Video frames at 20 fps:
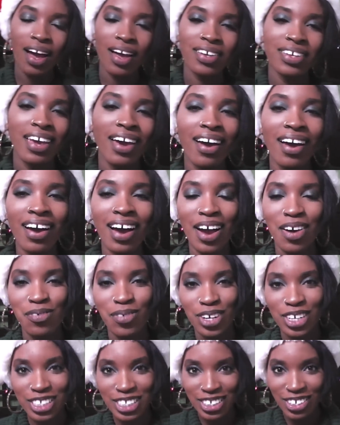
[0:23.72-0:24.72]
yeah, I
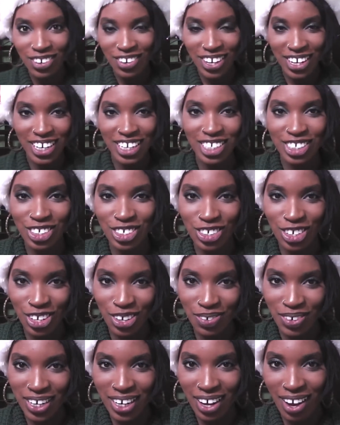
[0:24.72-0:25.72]
wanted to go ahead and show
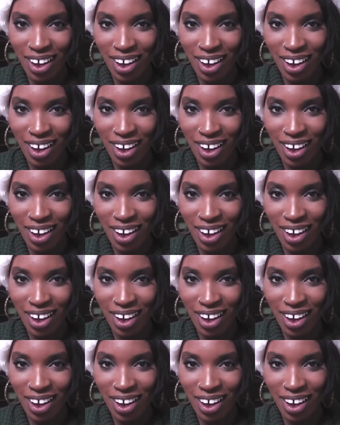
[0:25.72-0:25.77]
you what I